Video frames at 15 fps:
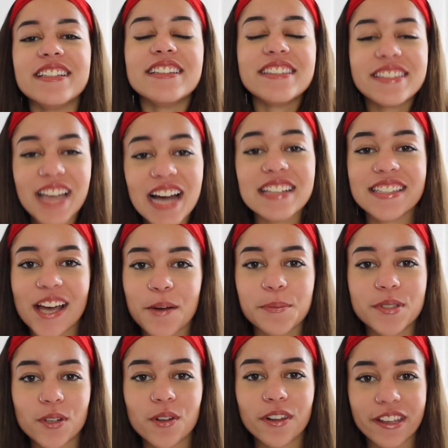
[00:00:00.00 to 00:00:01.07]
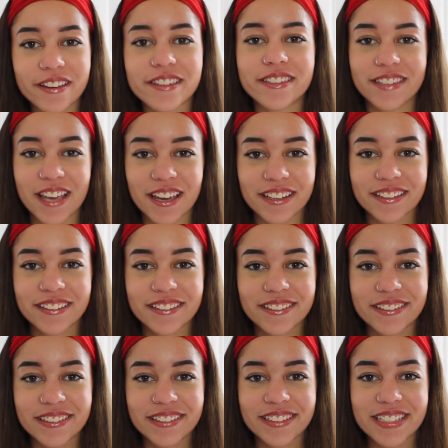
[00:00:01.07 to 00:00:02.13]
That's absolutely insane.
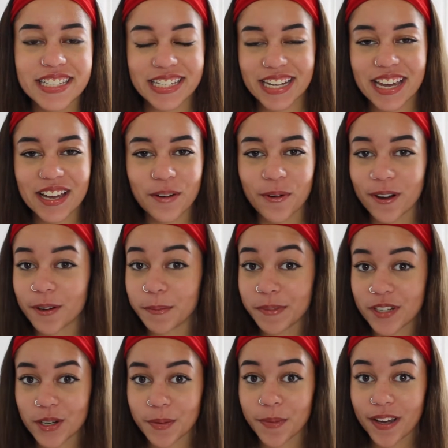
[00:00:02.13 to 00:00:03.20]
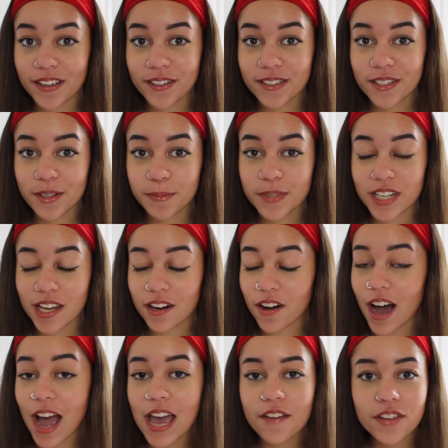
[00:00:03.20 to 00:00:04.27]
Saying welcome to my YouTube channel.
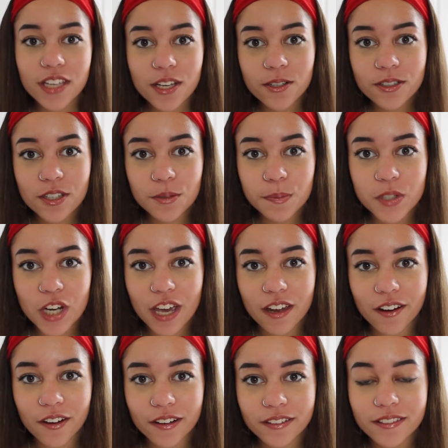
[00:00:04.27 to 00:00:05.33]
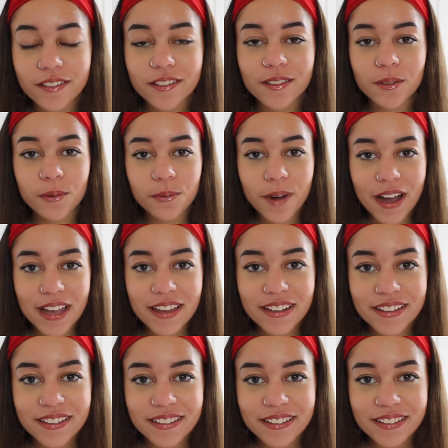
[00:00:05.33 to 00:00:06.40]
I have a YouTube channel.
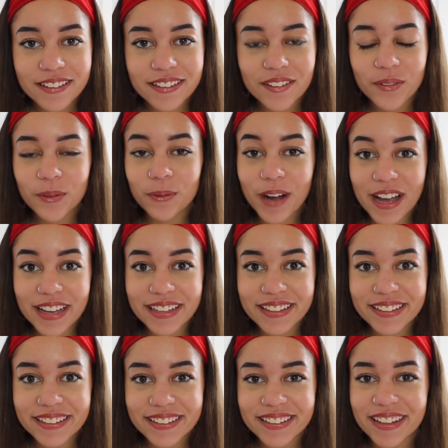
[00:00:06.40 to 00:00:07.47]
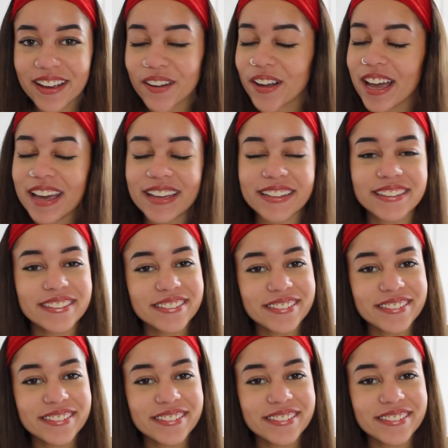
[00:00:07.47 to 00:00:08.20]
What? What? Okay.